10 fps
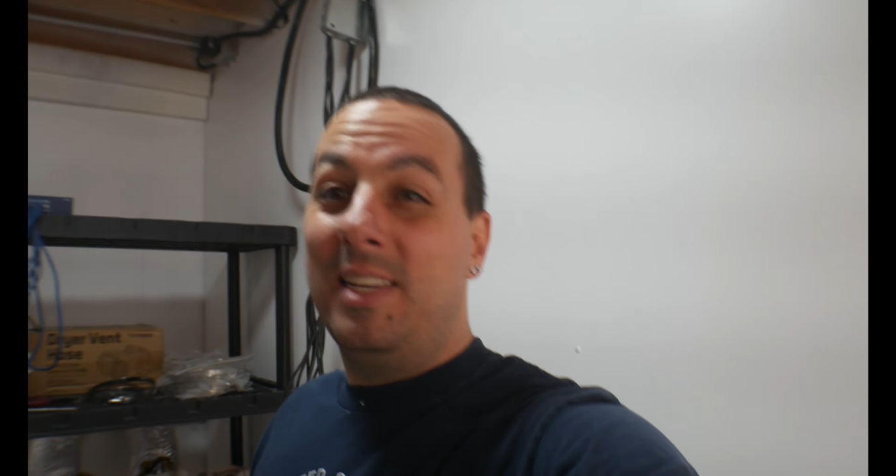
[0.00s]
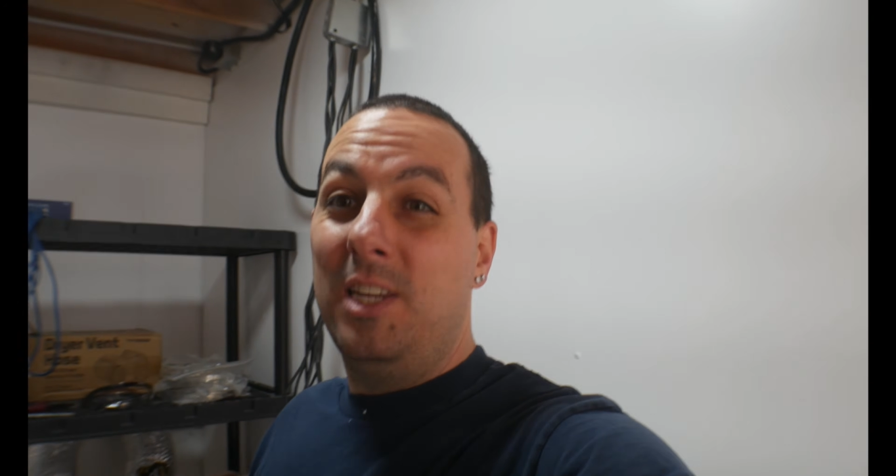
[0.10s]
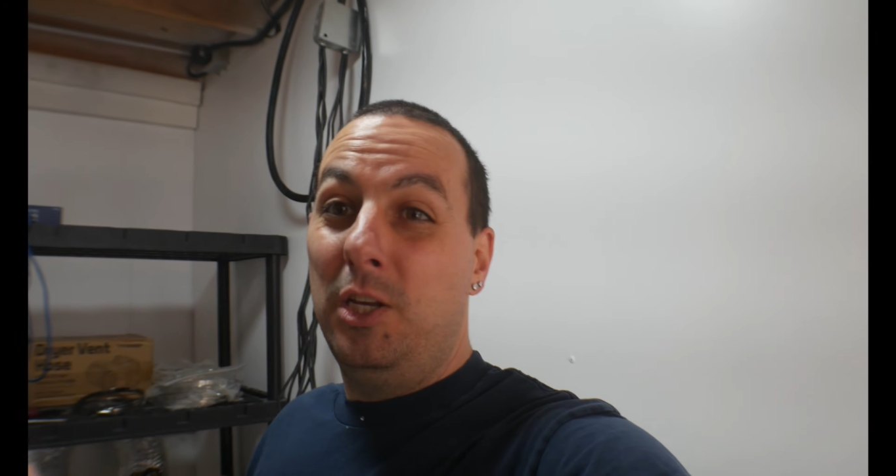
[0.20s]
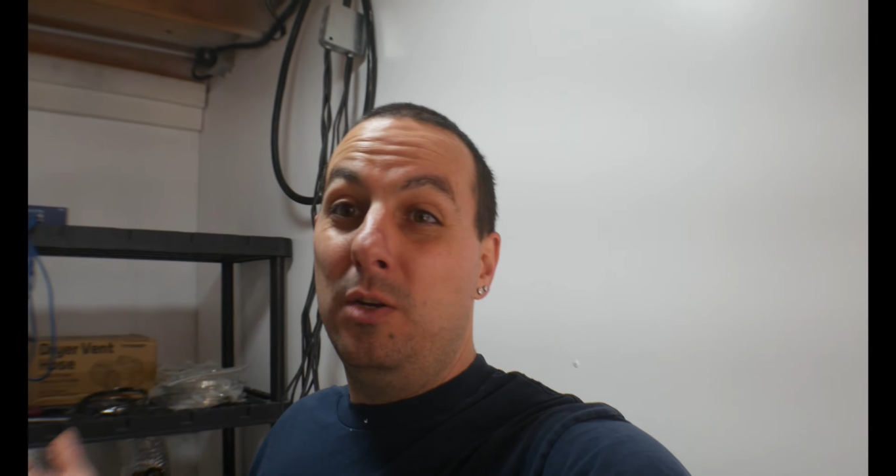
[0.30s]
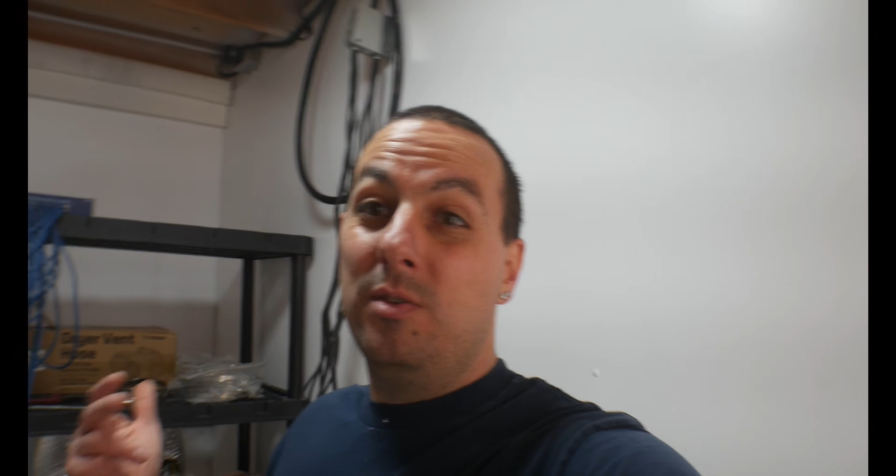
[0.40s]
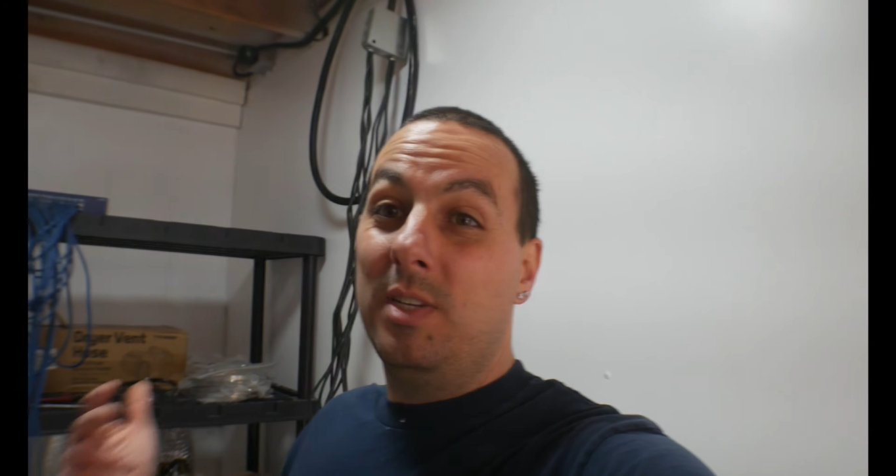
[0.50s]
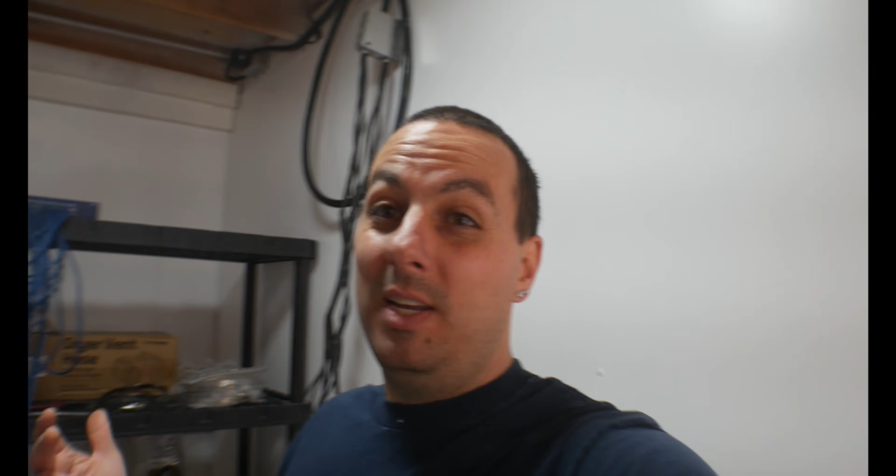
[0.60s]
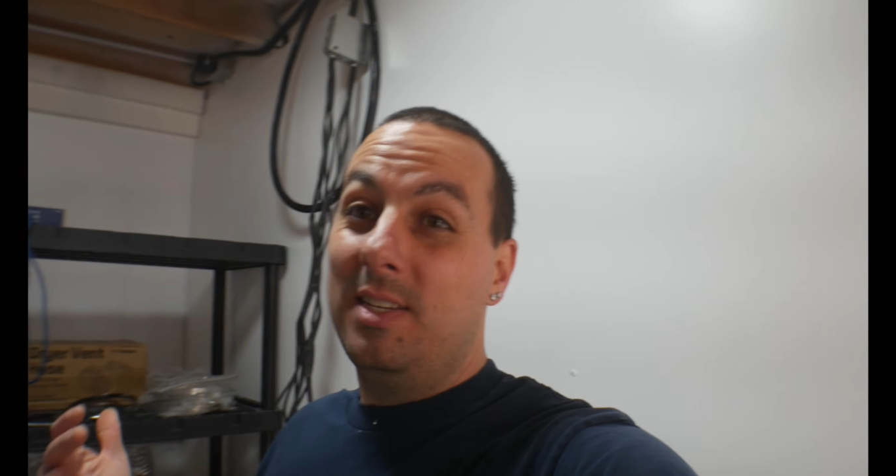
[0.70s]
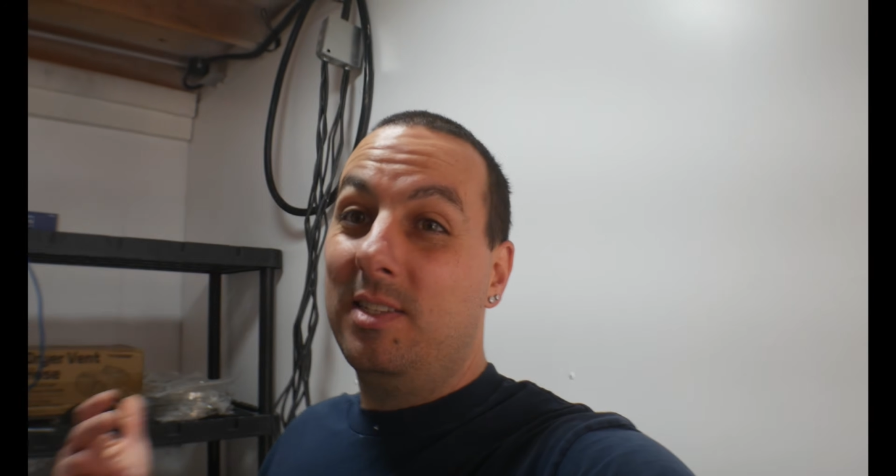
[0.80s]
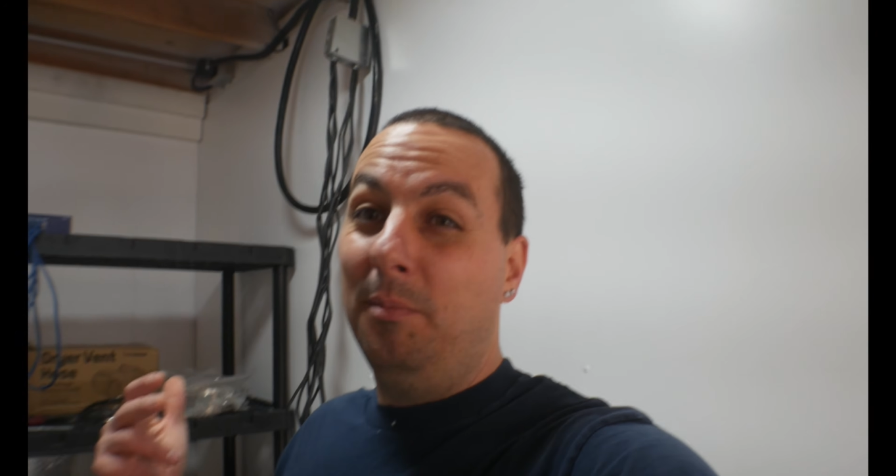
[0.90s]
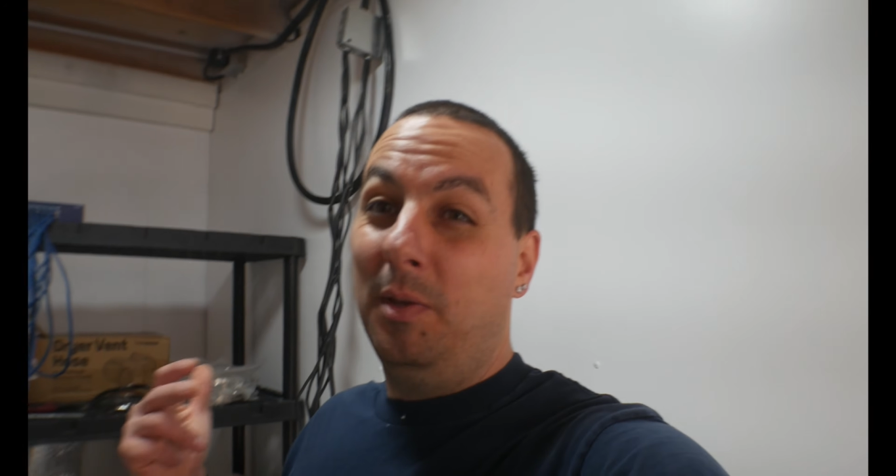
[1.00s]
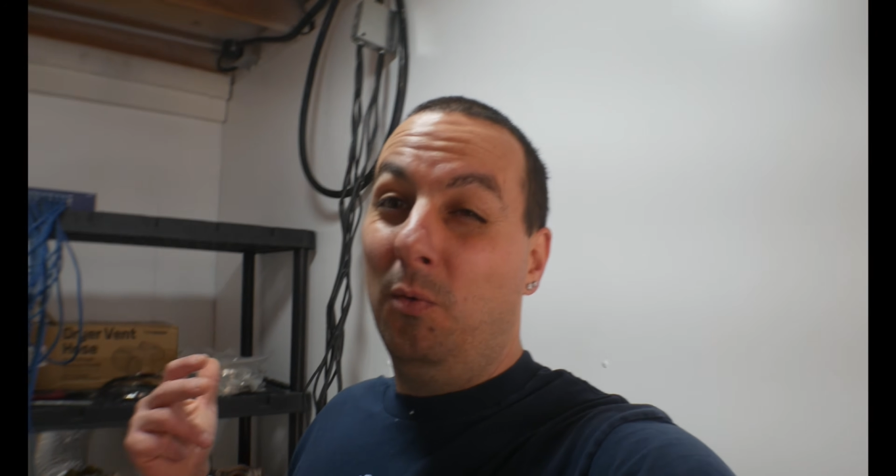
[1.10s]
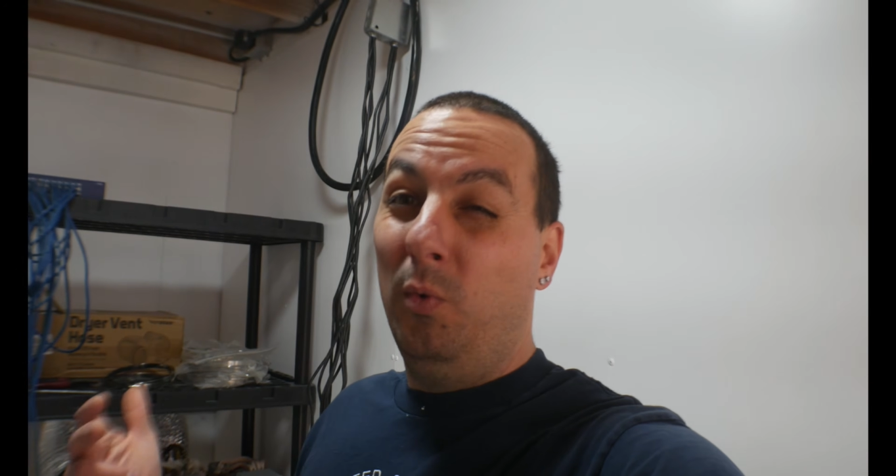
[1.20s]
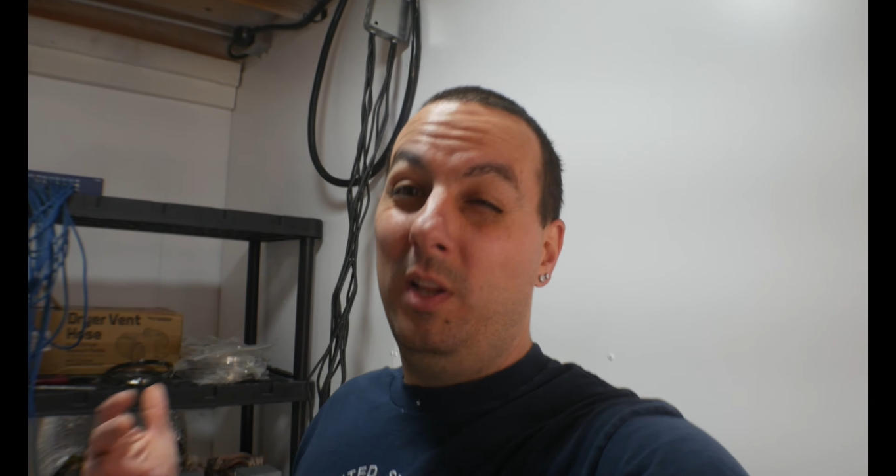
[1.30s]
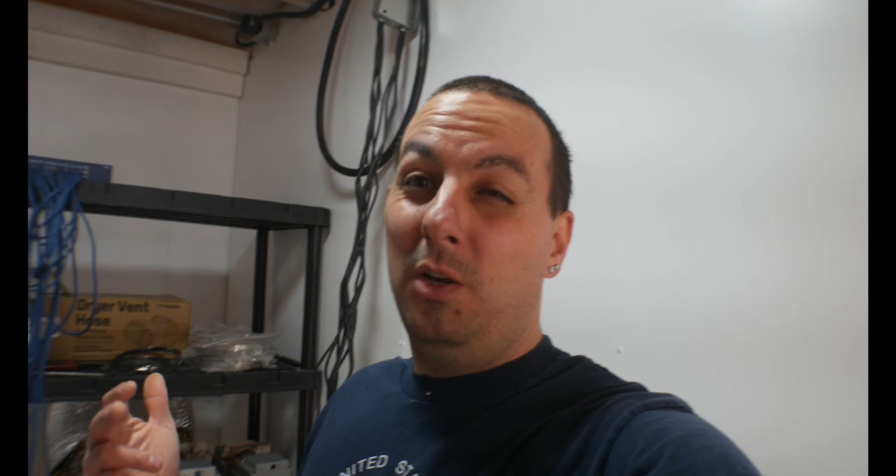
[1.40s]
to use is
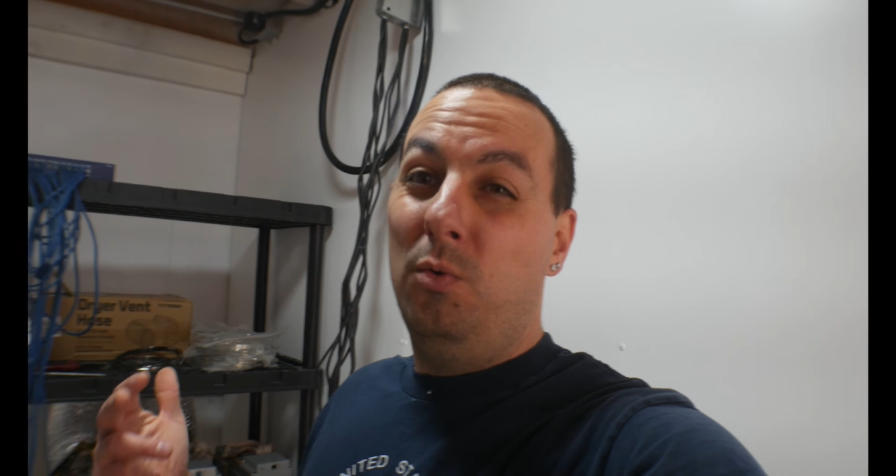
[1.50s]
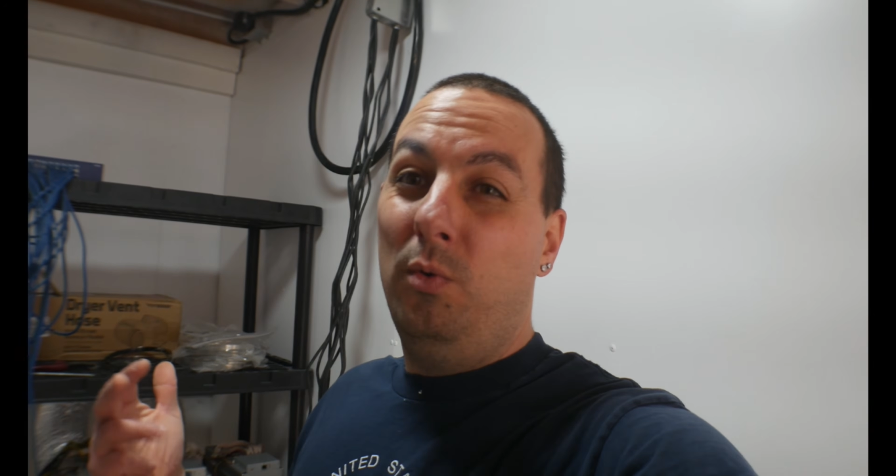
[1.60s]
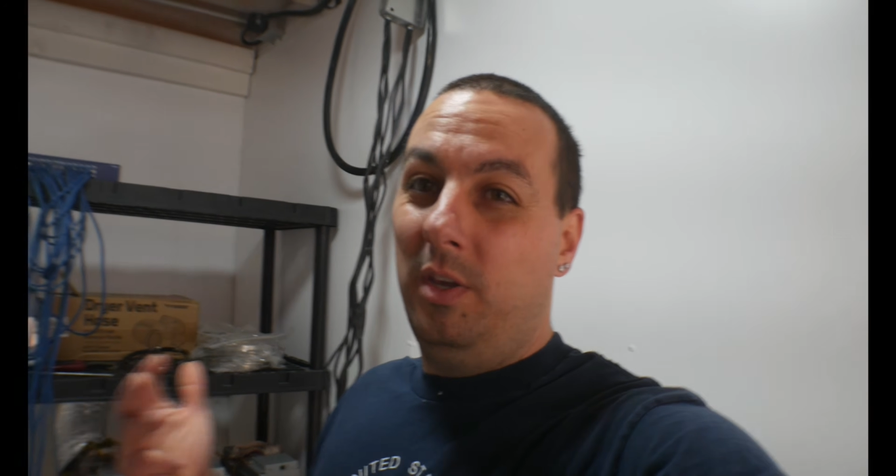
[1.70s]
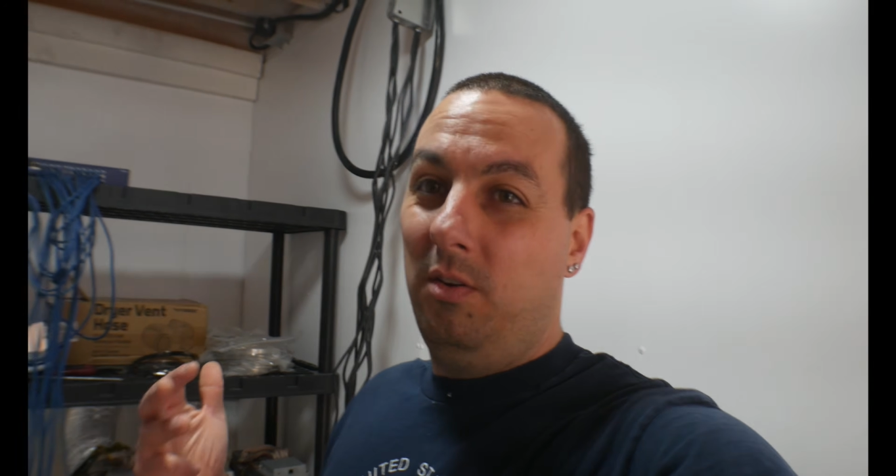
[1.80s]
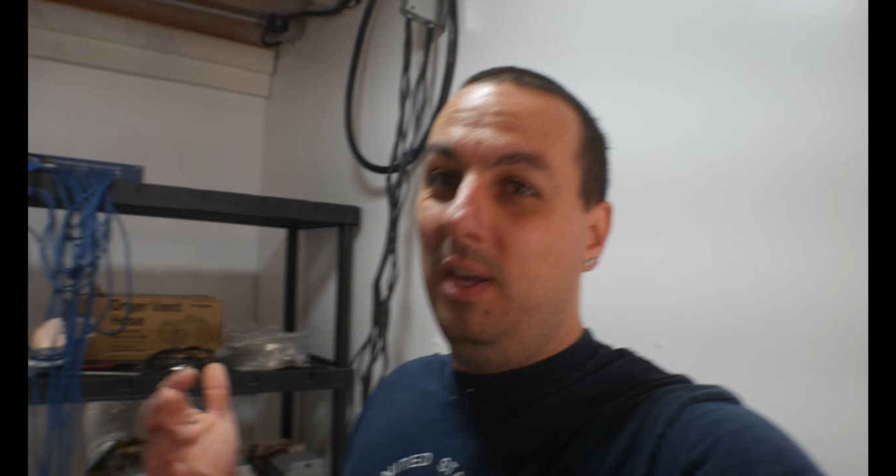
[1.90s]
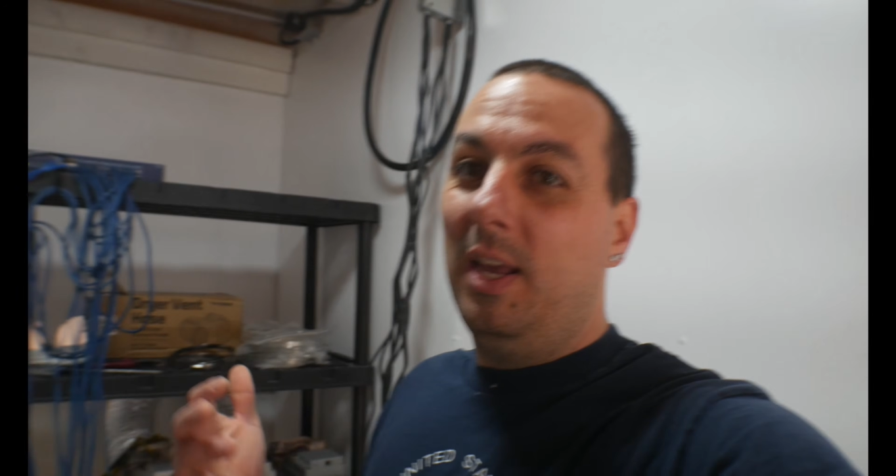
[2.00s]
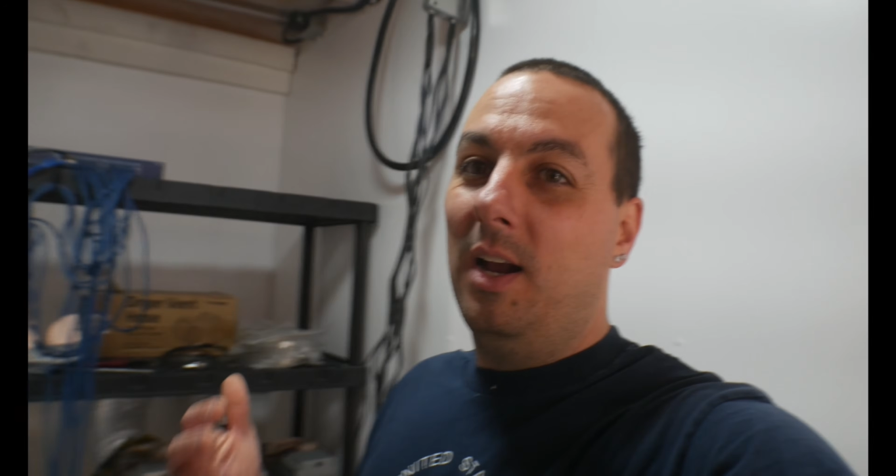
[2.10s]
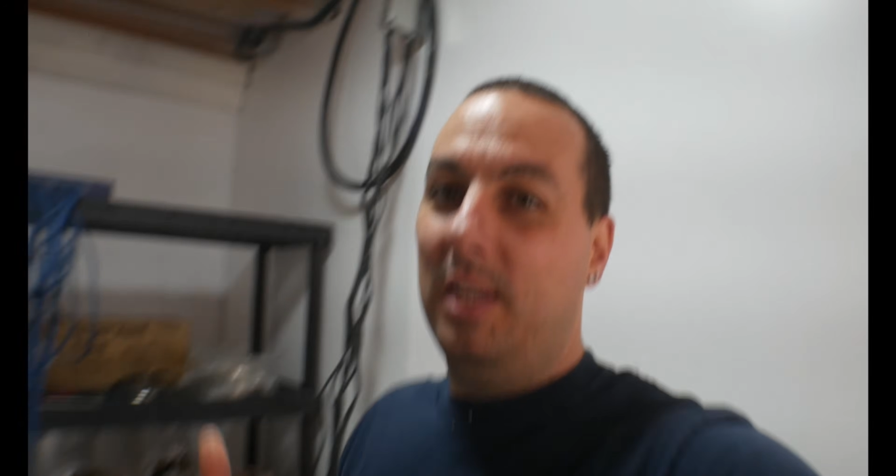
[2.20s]
something really cool that you can get on